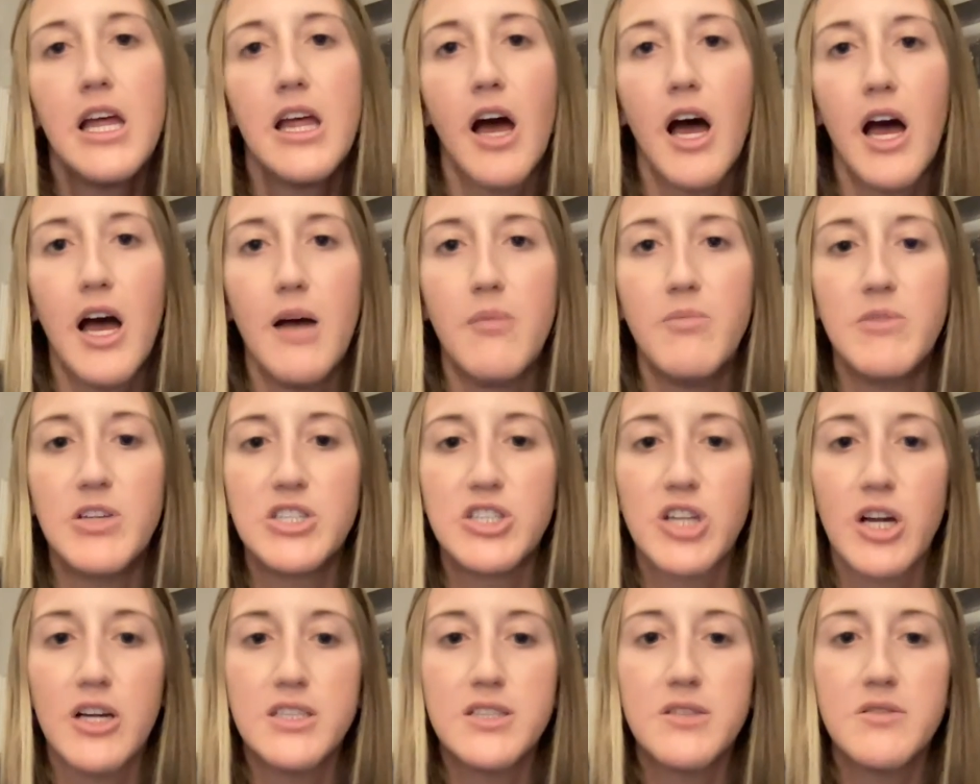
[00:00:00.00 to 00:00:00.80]

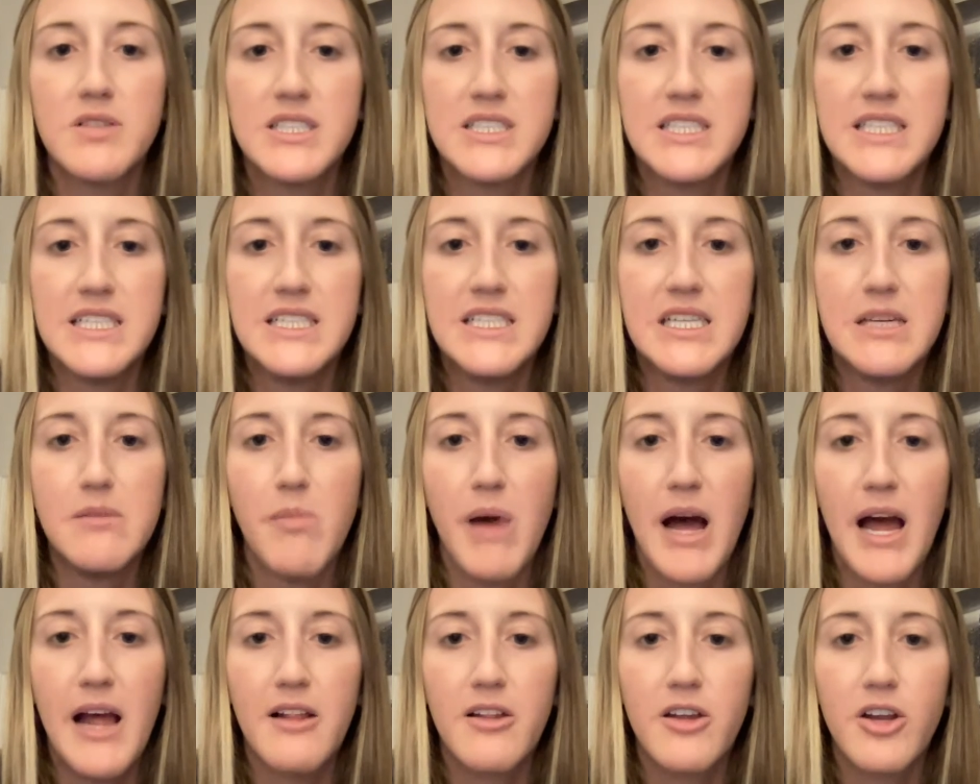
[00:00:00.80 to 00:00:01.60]
There's also a CT
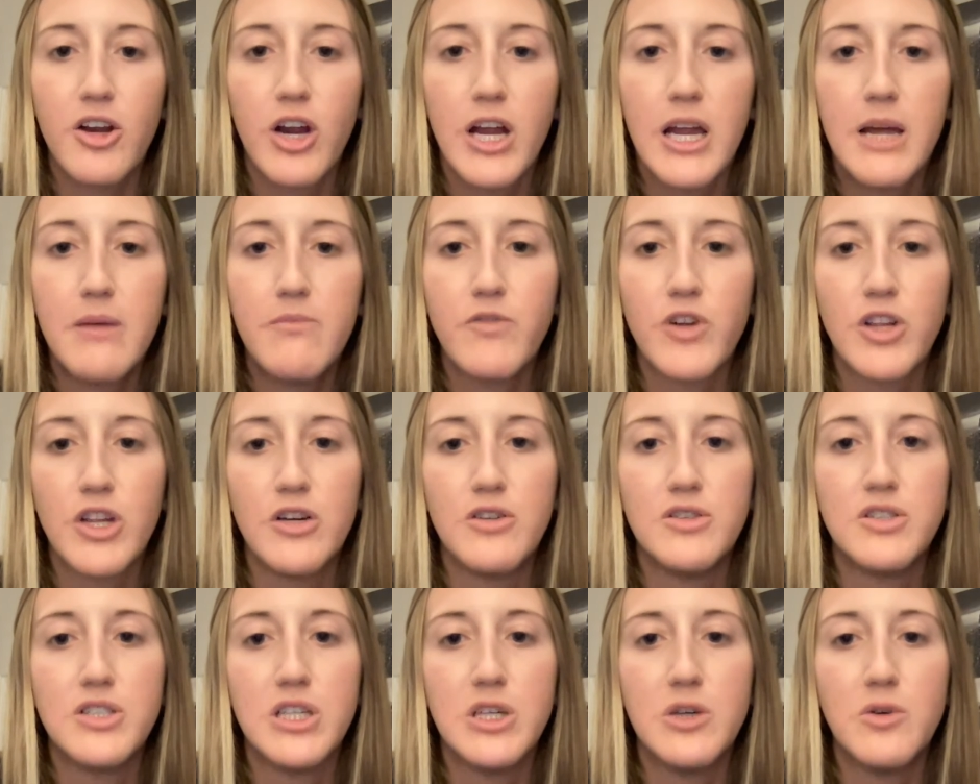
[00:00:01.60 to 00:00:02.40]
myelogram for
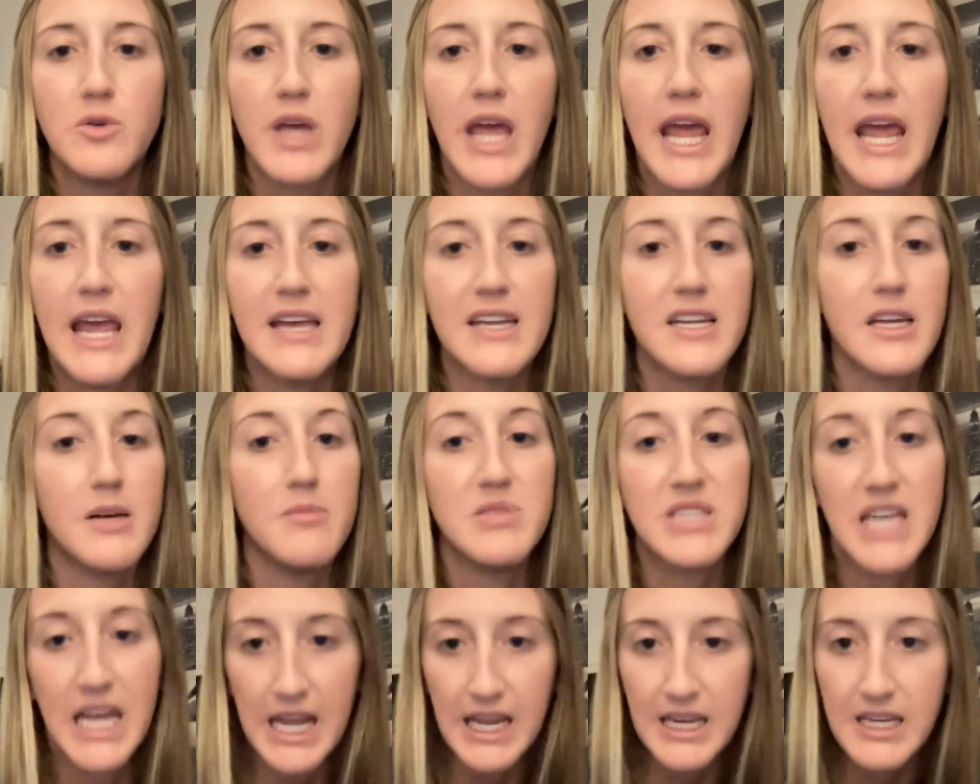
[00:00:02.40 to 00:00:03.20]
those who can't
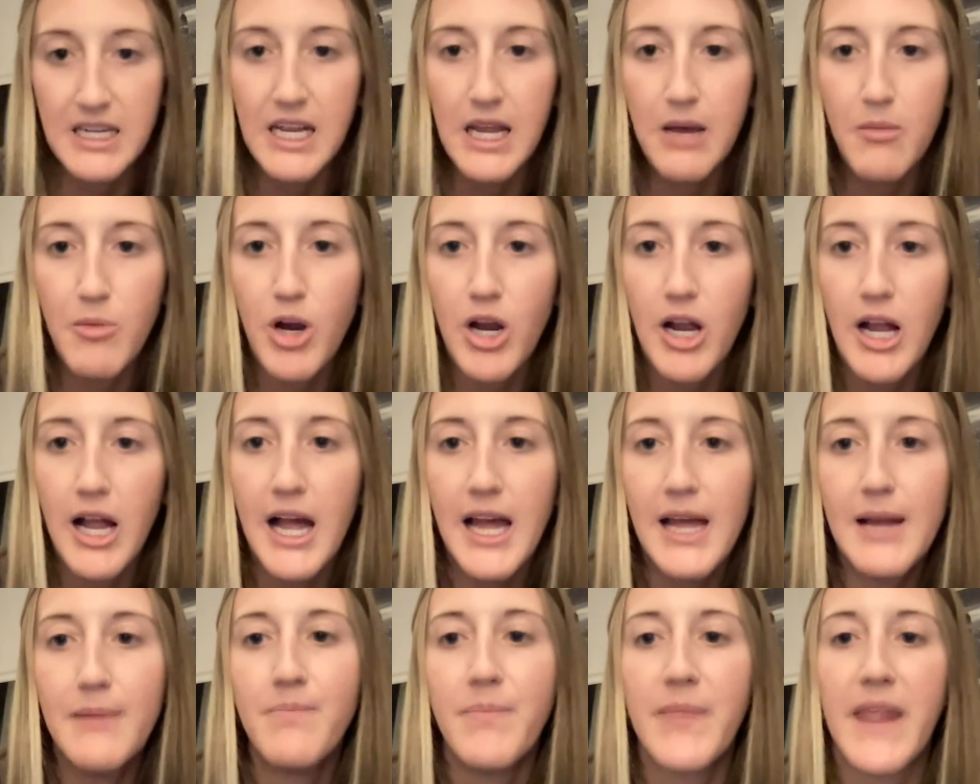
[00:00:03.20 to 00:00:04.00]
obtain an
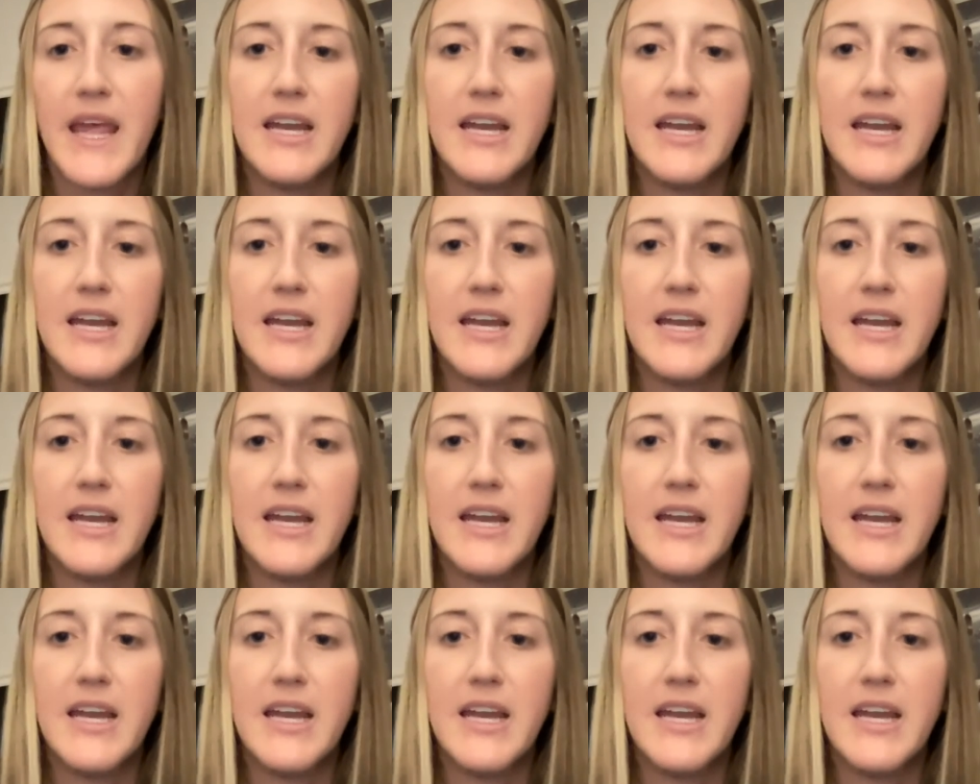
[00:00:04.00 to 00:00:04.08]
MRI,